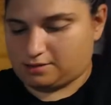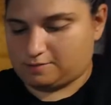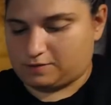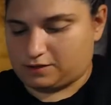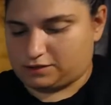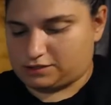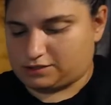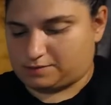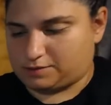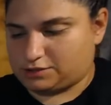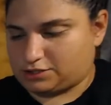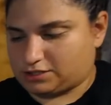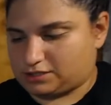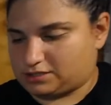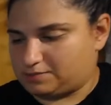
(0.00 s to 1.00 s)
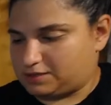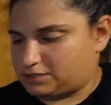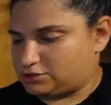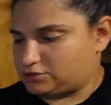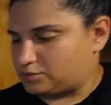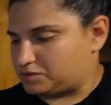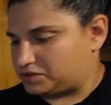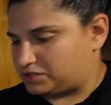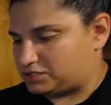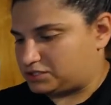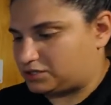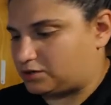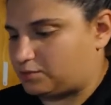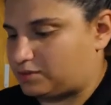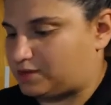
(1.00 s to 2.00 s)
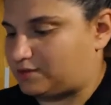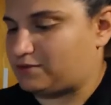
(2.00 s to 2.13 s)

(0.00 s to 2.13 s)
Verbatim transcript: I'm going to double check to make sure we're good to go with